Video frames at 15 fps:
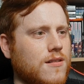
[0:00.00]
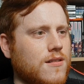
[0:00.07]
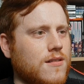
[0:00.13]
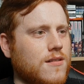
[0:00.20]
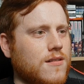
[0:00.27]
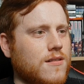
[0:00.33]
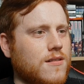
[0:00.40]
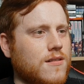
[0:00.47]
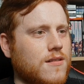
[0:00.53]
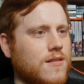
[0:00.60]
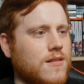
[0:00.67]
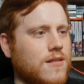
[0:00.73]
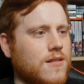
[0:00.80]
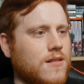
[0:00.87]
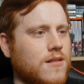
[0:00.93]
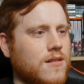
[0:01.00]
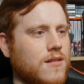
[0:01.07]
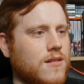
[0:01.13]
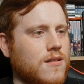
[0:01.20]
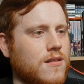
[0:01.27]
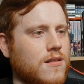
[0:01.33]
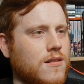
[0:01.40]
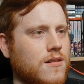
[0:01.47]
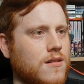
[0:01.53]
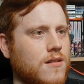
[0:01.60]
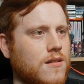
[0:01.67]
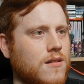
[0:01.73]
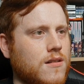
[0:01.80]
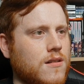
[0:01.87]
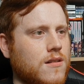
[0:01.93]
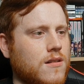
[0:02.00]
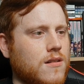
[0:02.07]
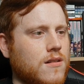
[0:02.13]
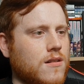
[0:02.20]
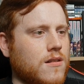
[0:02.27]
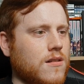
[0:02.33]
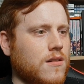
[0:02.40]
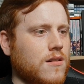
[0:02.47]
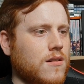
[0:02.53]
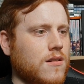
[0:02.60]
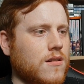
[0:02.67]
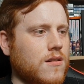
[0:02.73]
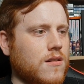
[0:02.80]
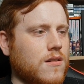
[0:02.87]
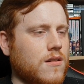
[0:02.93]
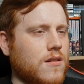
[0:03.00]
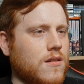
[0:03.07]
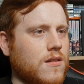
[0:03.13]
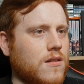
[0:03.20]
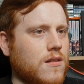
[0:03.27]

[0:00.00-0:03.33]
No one is speaking in this clip.